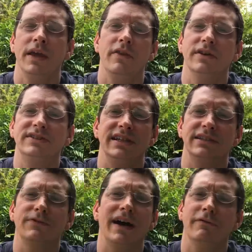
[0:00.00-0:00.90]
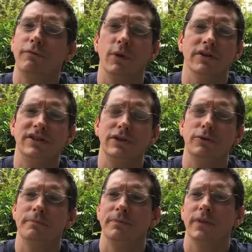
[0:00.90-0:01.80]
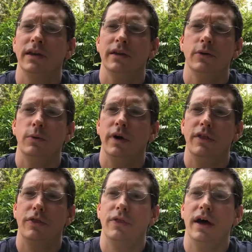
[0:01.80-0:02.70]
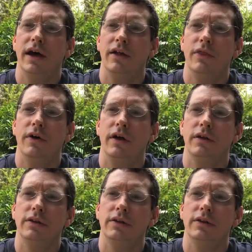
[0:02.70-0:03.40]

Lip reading: the 6542 with the